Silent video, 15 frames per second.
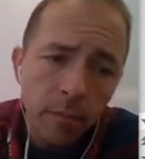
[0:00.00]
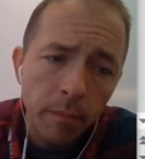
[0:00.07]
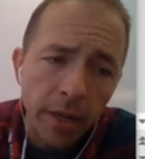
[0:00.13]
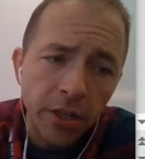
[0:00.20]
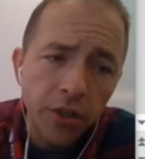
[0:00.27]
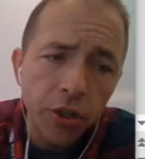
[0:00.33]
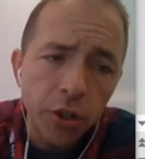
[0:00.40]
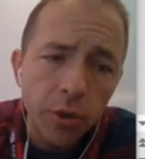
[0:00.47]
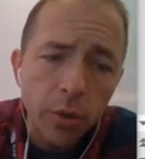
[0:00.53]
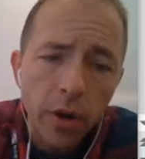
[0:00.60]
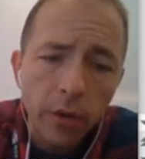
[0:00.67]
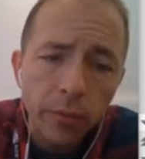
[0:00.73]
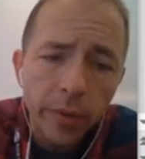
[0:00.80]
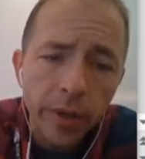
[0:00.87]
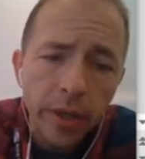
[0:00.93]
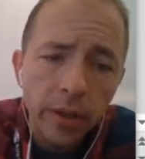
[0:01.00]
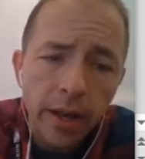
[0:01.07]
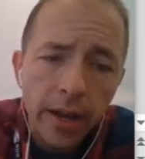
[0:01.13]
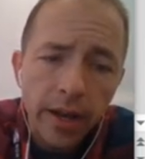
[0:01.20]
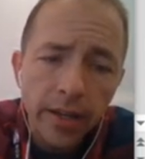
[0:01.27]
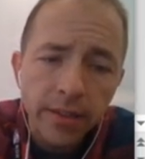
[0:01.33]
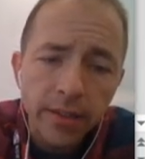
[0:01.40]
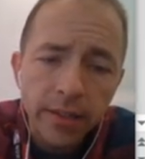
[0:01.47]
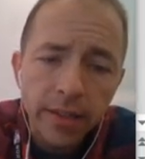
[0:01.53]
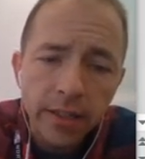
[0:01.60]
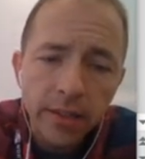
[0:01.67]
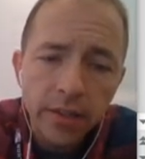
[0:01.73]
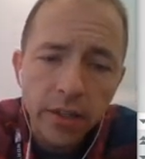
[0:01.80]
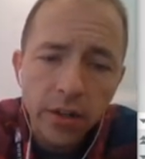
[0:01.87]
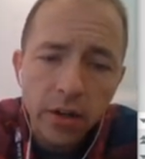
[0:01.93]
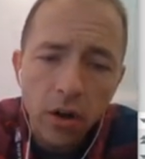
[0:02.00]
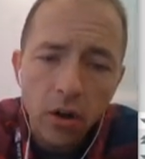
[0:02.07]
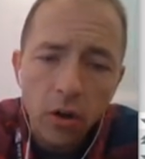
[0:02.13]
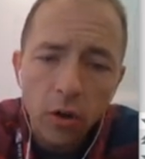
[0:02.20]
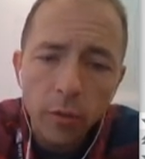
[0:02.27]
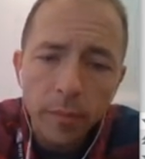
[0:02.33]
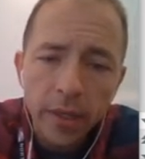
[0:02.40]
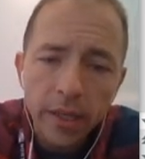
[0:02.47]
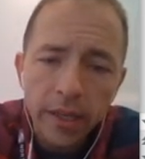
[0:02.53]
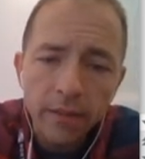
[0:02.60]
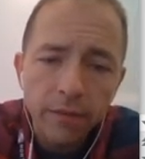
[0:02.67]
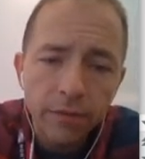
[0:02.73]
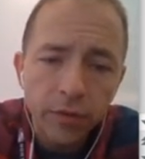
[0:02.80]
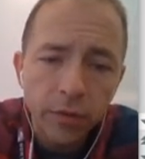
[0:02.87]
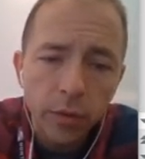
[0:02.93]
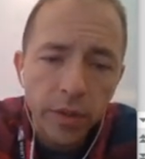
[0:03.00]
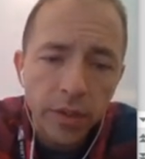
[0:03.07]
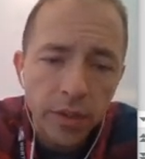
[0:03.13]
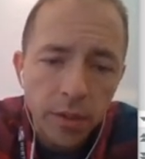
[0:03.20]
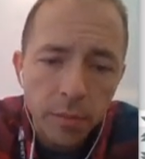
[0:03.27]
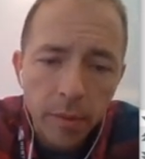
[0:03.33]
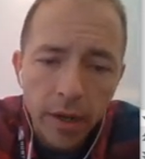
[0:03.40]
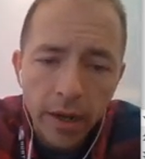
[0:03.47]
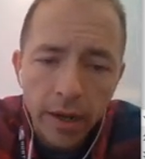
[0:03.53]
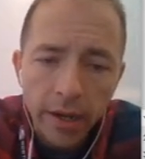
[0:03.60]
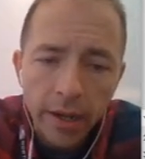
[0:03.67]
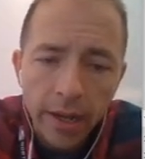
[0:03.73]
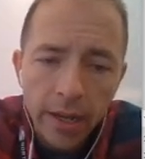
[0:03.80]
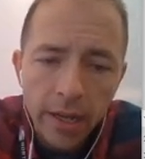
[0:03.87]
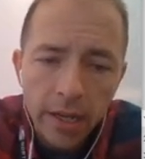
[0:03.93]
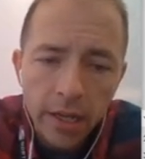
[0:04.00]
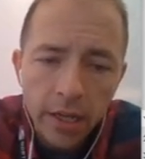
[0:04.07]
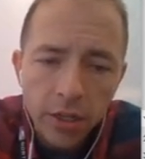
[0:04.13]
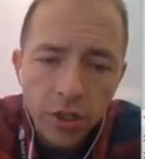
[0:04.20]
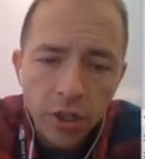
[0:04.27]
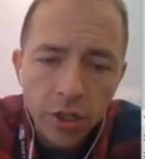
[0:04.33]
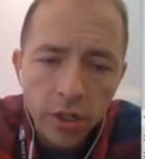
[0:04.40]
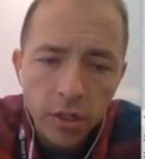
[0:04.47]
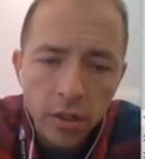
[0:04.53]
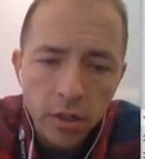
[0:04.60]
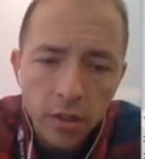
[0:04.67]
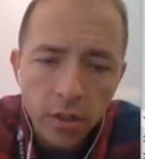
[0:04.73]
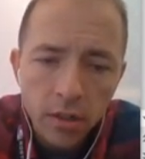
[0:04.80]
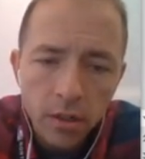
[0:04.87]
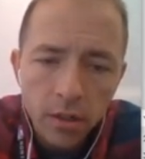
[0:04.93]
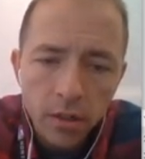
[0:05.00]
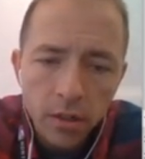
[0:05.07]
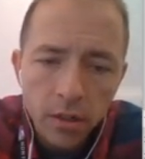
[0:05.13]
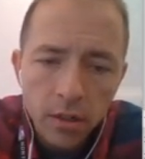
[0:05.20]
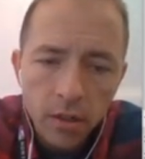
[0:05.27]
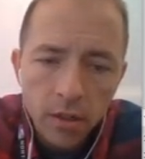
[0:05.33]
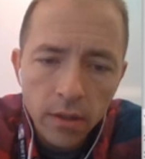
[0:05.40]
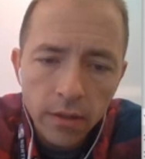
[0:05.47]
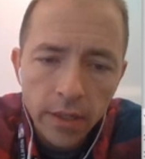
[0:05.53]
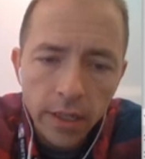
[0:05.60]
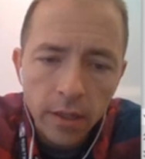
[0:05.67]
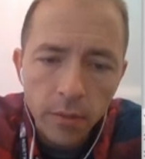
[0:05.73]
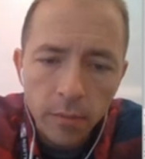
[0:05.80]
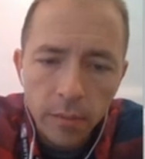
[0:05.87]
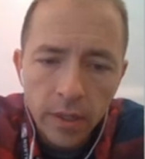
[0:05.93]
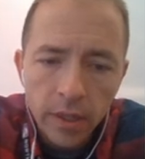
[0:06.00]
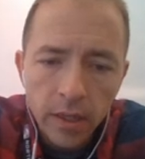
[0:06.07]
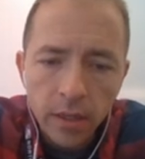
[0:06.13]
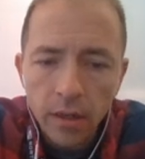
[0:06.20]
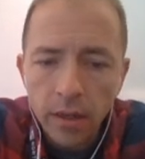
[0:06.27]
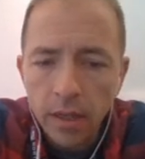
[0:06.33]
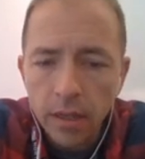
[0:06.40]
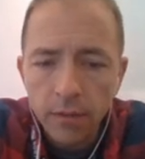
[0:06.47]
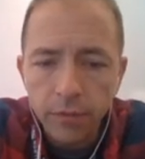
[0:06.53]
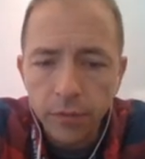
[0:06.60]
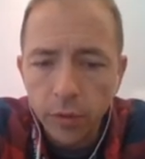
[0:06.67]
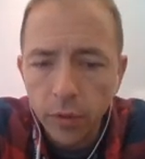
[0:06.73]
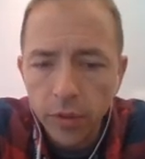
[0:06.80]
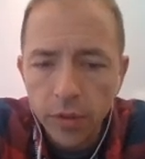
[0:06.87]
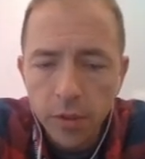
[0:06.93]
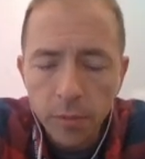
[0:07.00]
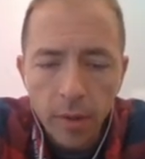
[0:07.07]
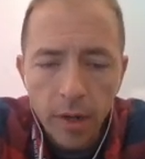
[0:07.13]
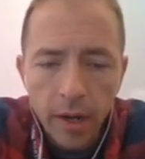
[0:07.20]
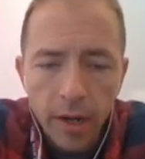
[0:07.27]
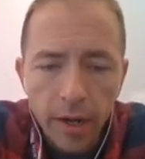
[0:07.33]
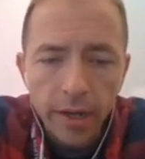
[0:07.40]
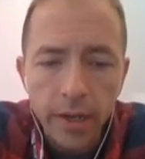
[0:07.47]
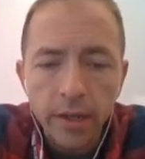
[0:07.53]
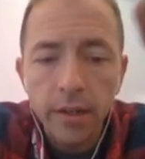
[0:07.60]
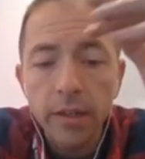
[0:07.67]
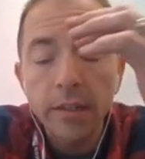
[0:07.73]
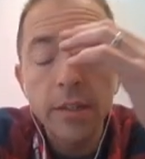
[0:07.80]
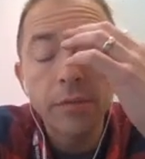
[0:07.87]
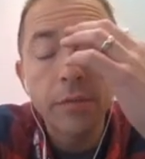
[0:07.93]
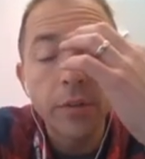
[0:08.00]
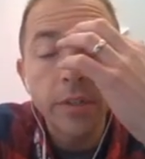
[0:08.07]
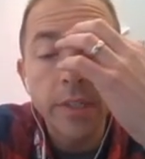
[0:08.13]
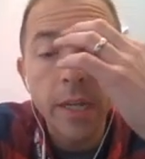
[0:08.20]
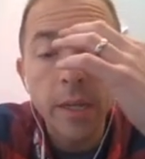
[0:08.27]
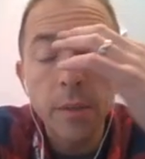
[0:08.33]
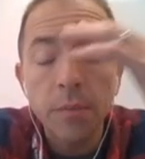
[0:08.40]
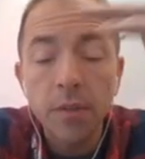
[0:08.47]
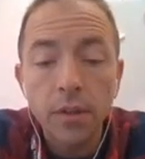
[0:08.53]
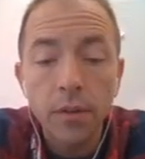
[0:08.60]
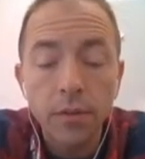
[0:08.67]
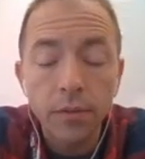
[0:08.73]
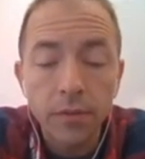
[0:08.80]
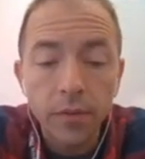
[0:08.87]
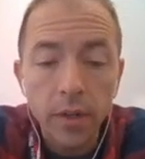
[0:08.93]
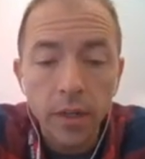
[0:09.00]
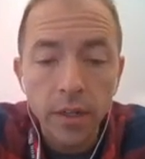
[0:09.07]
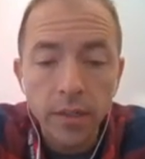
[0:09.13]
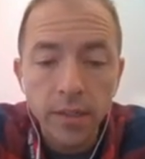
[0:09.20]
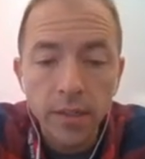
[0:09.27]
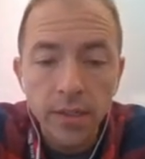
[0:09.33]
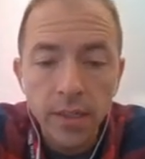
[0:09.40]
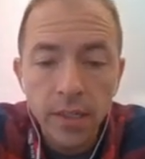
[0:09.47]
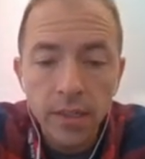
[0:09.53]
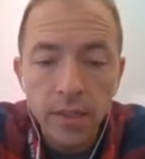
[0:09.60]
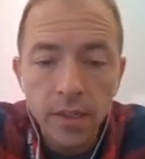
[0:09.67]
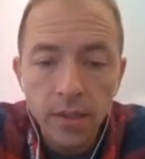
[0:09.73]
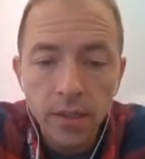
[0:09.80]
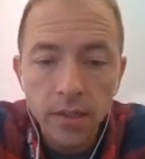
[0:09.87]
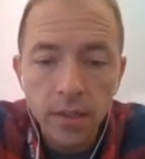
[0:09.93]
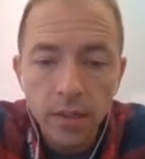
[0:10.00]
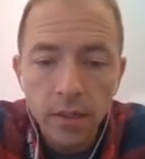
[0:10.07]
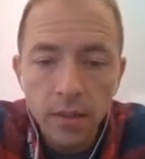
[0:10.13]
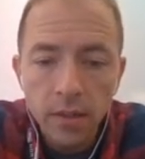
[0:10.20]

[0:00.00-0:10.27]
make sure you realize that these can all be influenced by age. They could be influenced by different types of diseases,